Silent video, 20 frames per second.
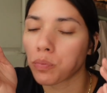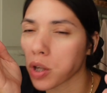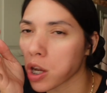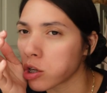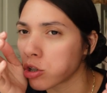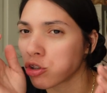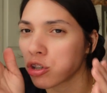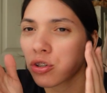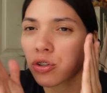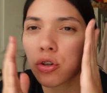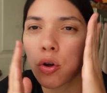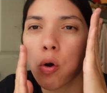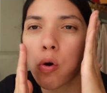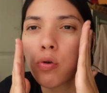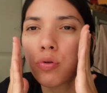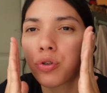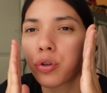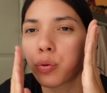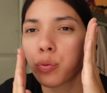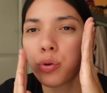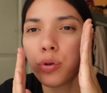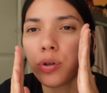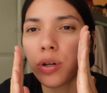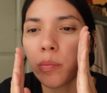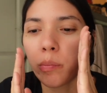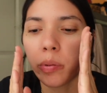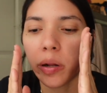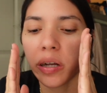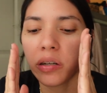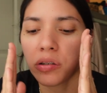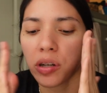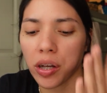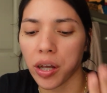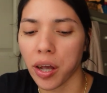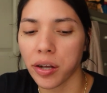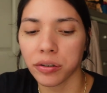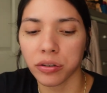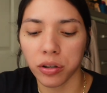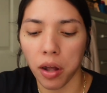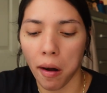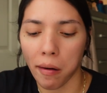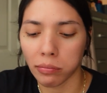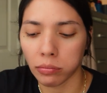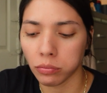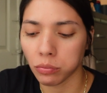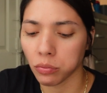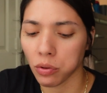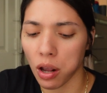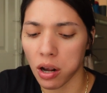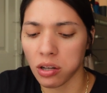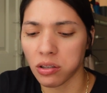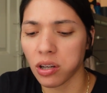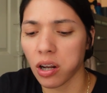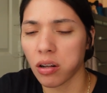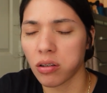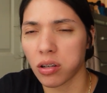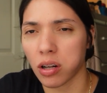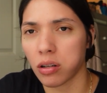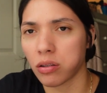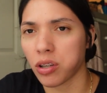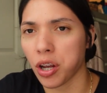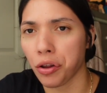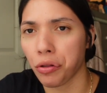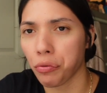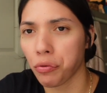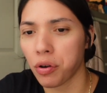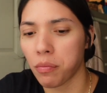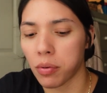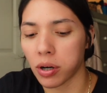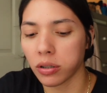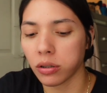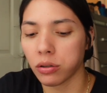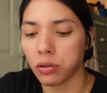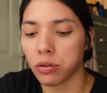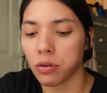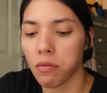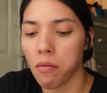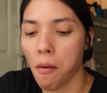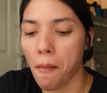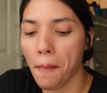And just to hold the root in place, I guess. He said it's gonna take 3 months.